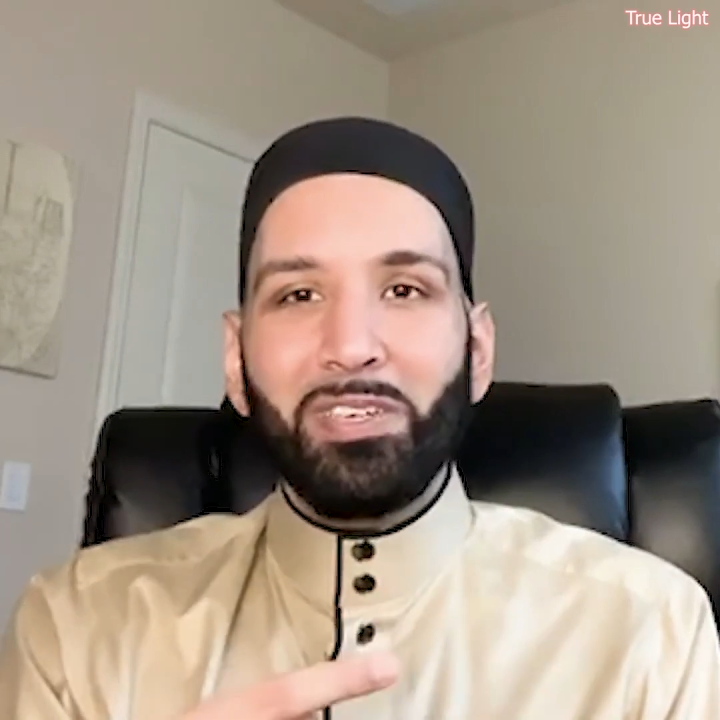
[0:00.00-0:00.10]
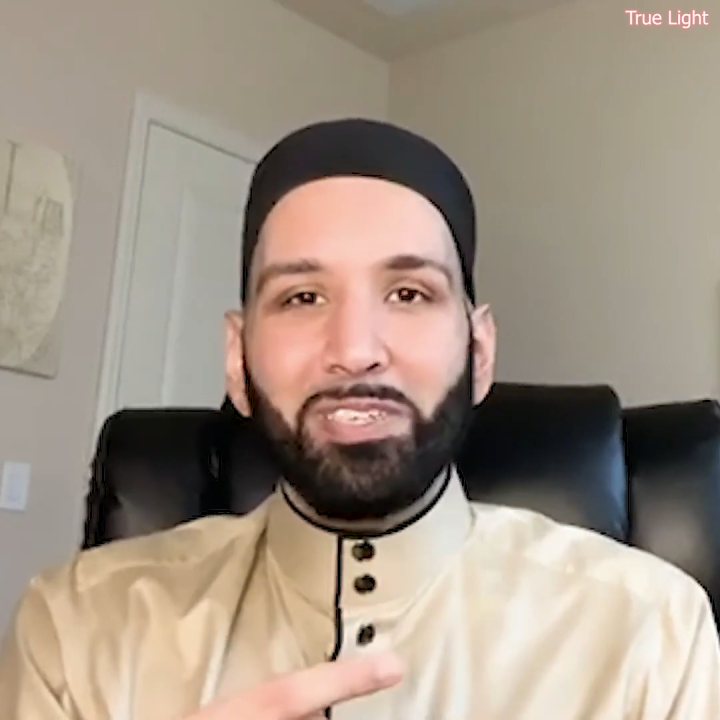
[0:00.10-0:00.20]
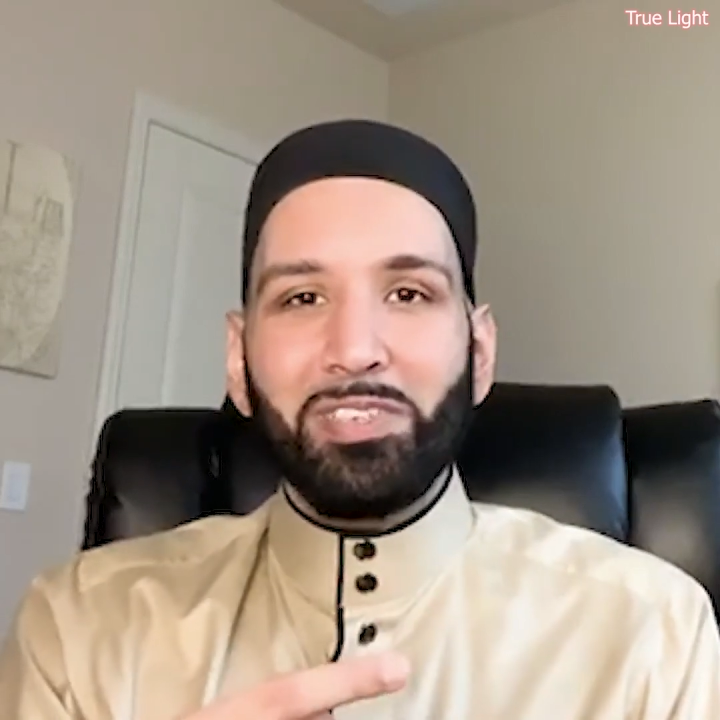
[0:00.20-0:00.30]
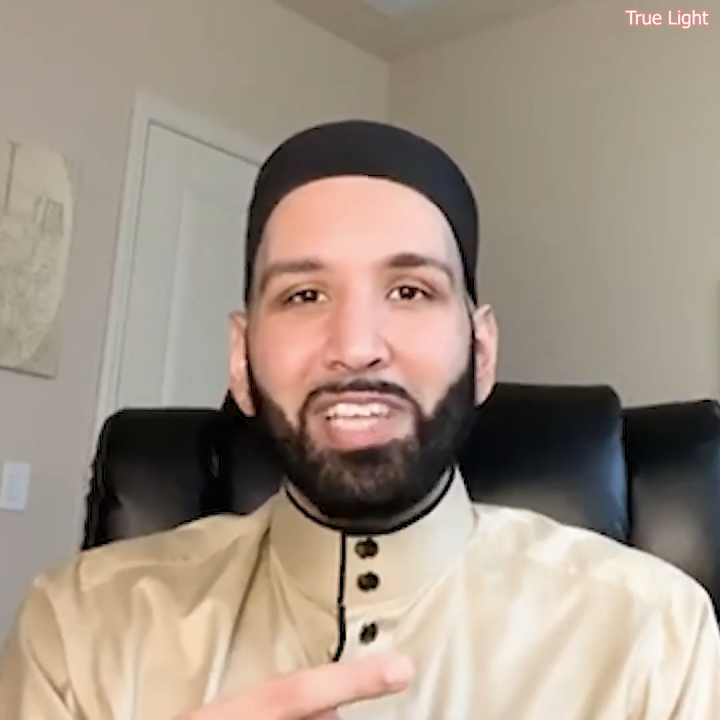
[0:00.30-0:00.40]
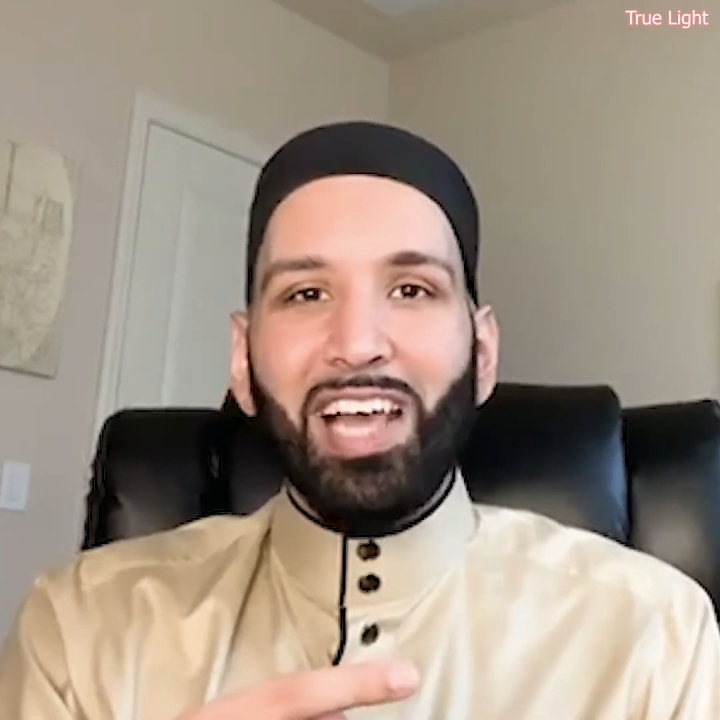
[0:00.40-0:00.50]

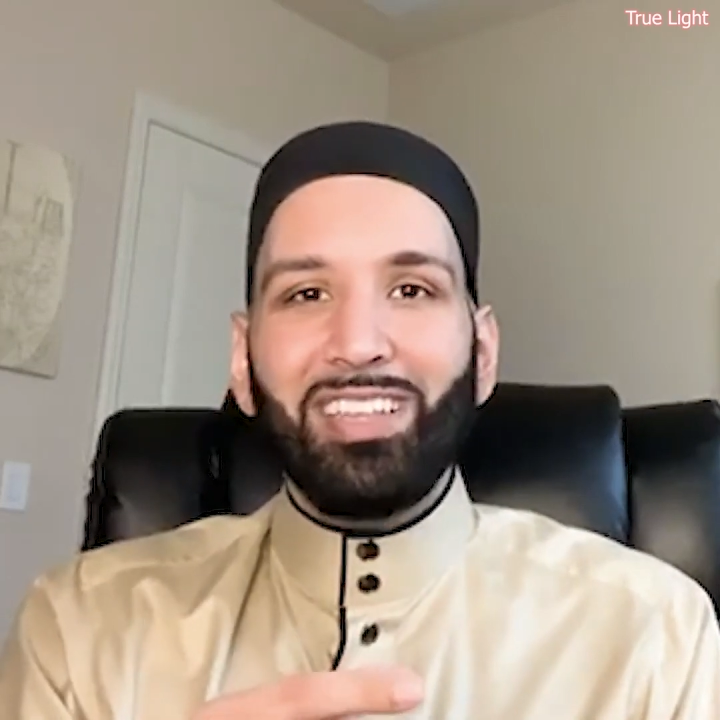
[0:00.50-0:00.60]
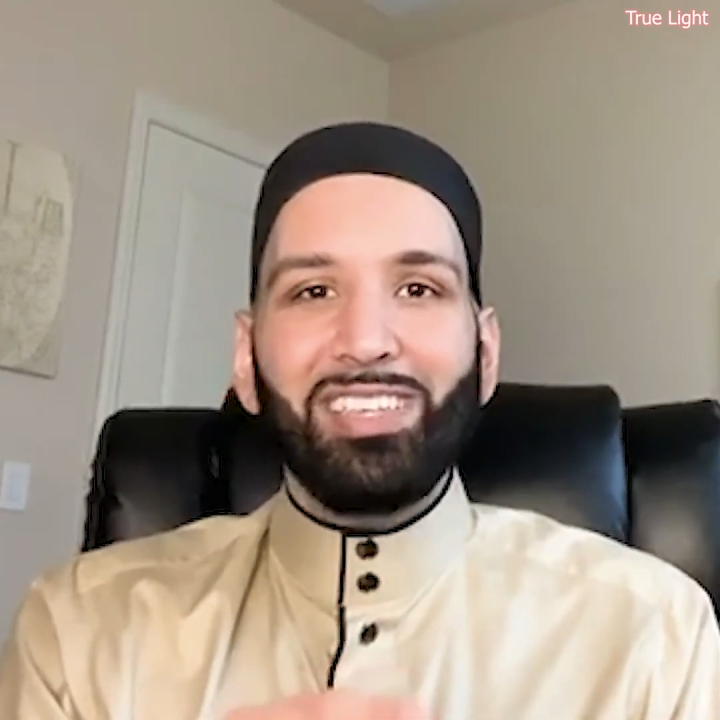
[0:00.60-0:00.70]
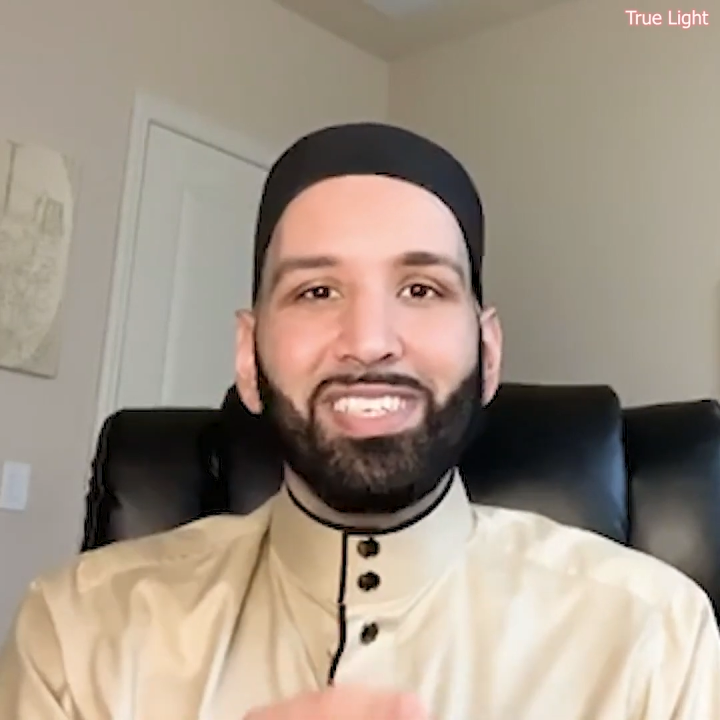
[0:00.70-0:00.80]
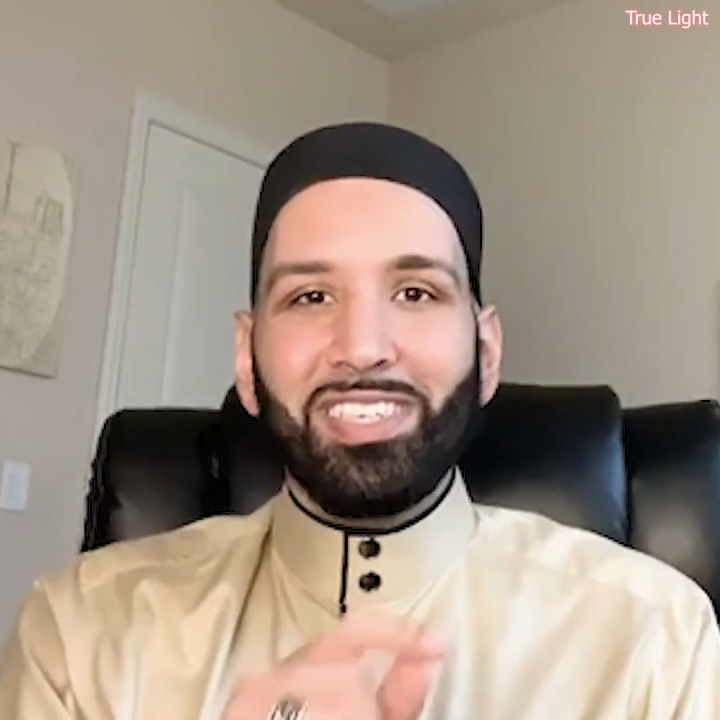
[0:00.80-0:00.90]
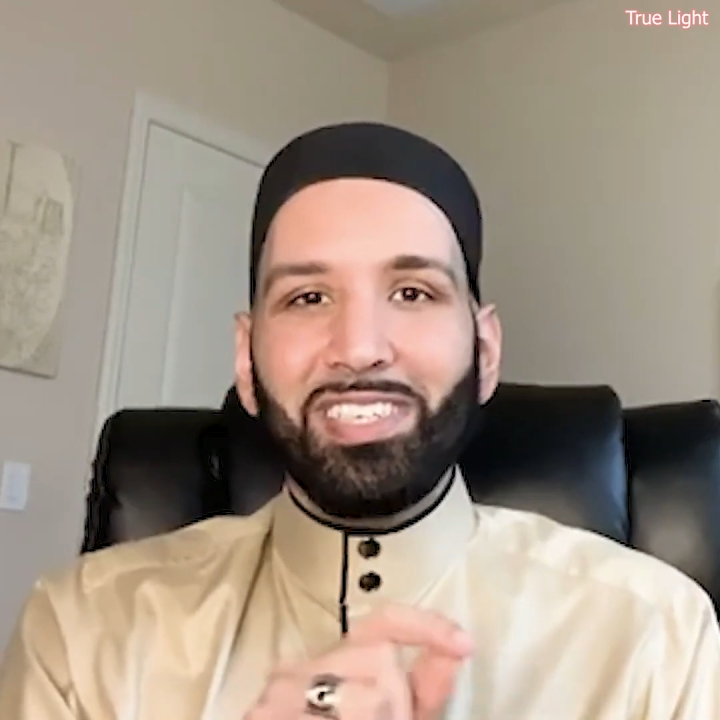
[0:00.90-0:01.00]
periods of silence,